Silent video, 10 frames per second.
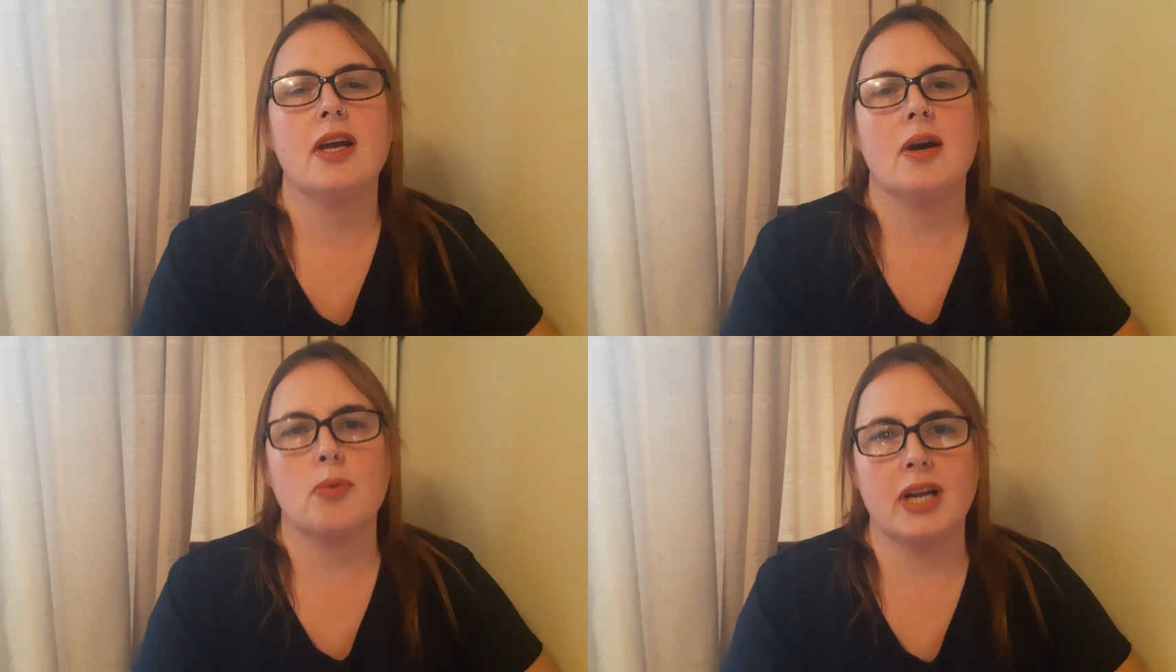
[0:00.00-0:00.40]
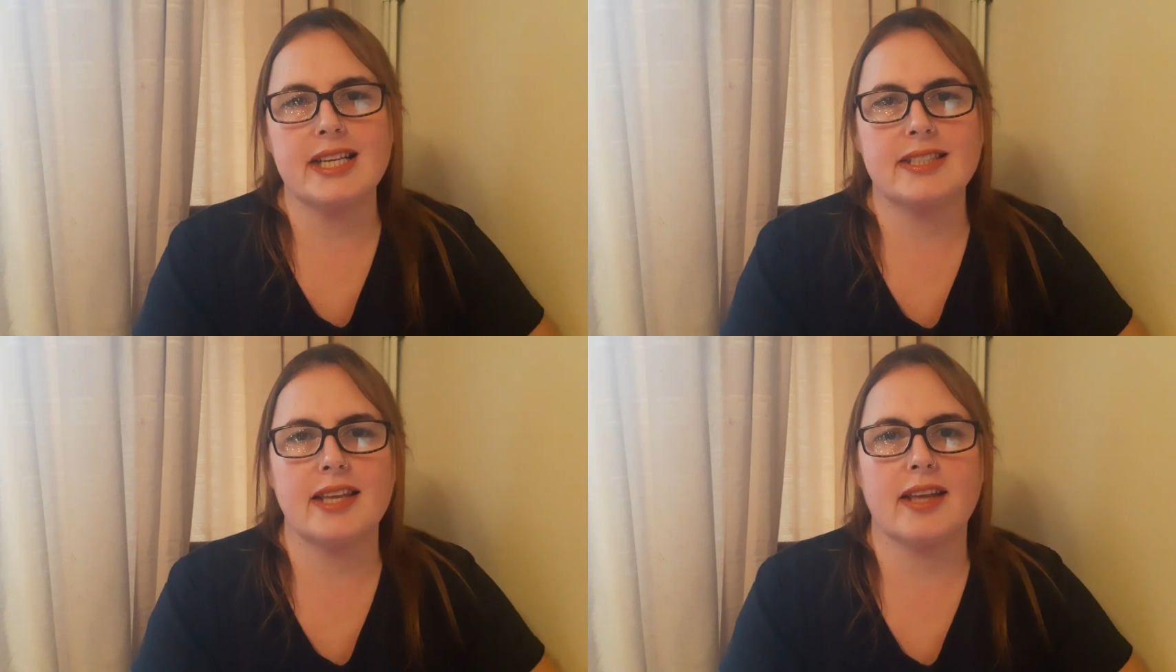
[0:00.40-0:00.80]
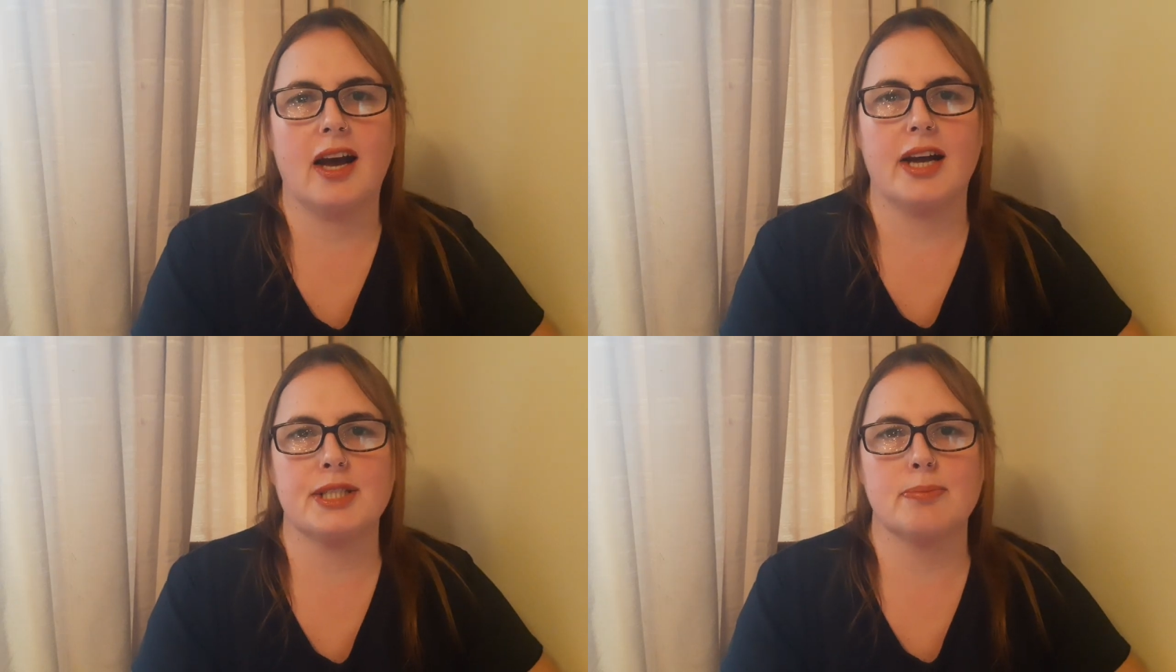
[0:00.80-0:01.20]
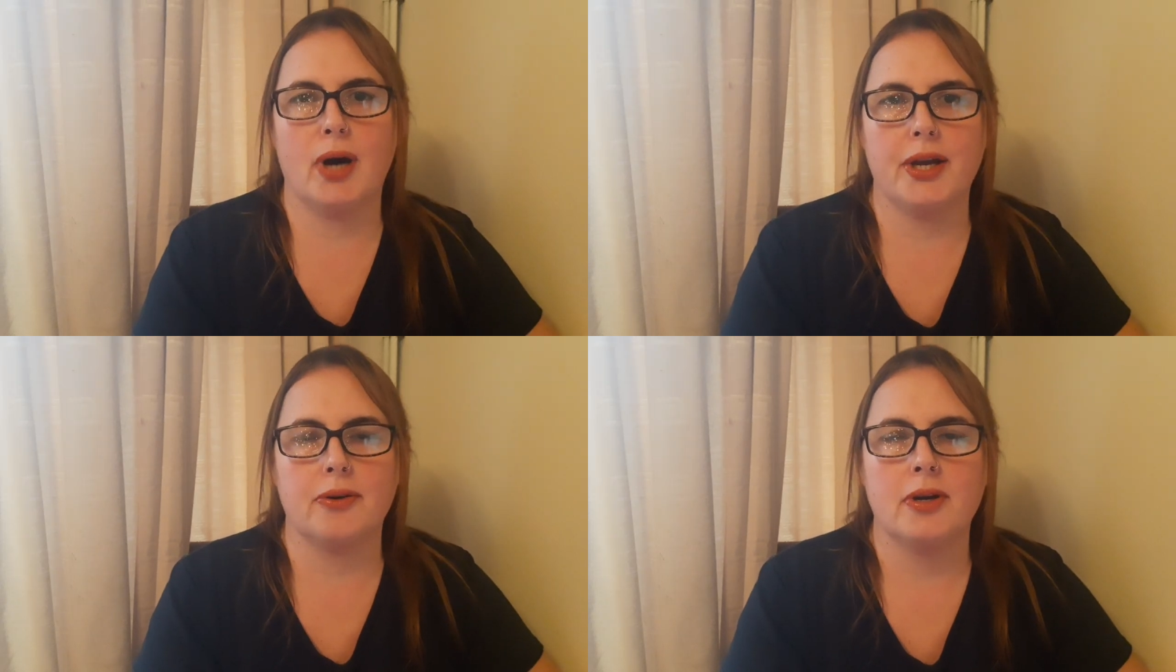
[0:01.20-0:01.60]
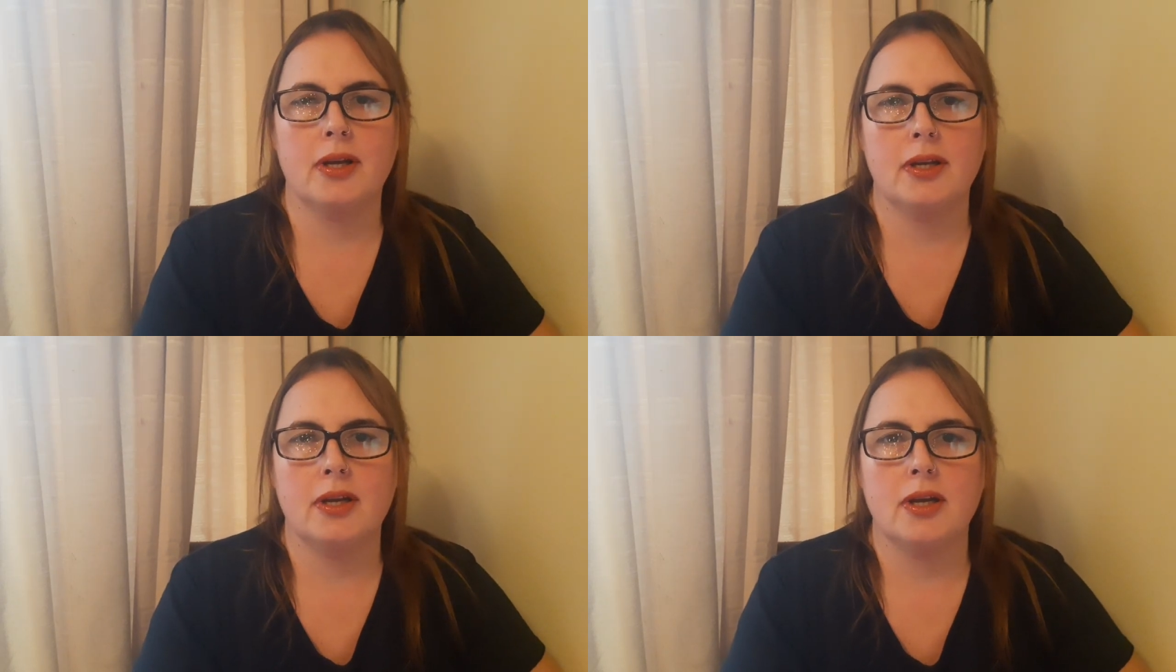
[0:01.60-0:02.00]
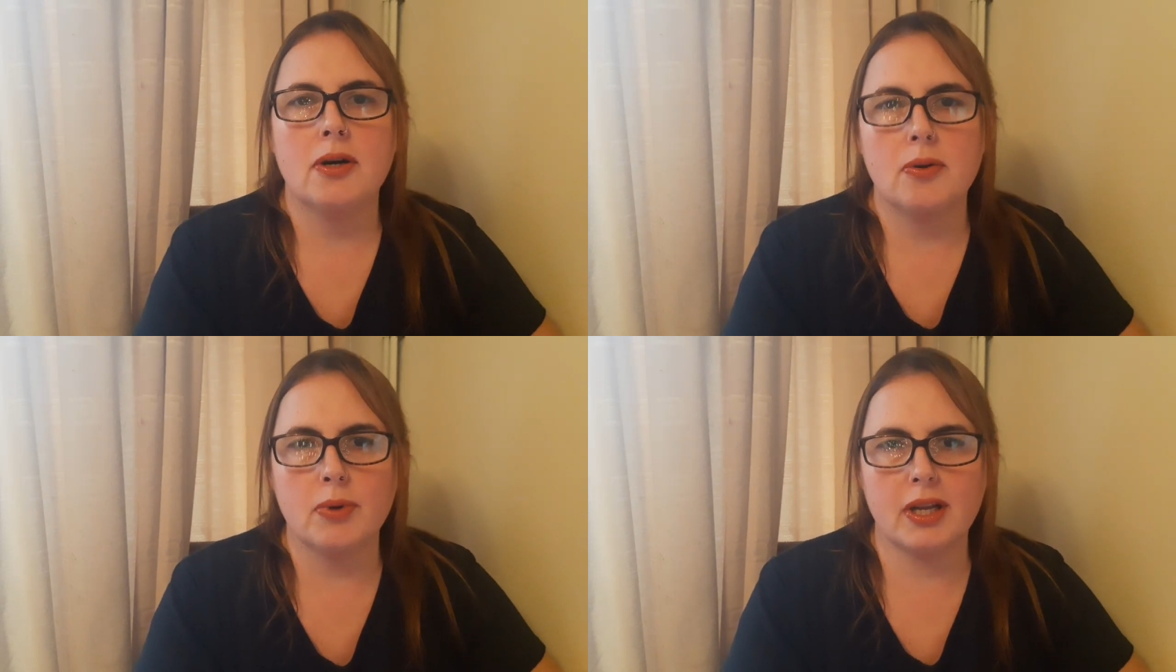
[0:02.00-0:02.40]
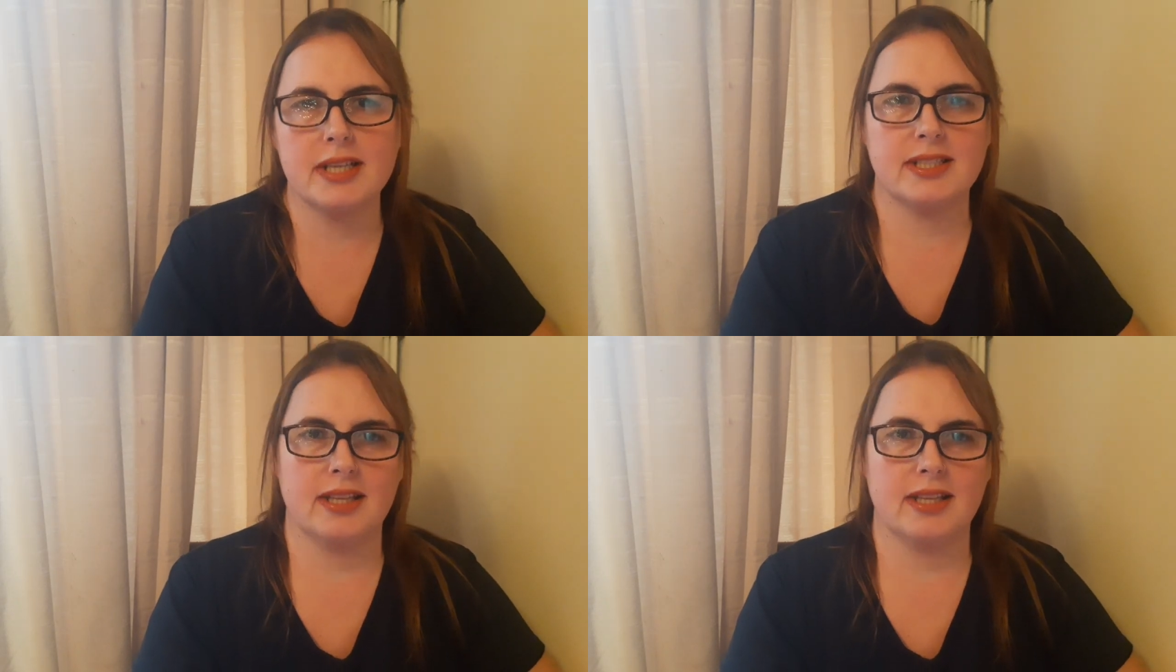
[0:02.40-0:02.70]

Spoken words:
When I see that, I smile. When I see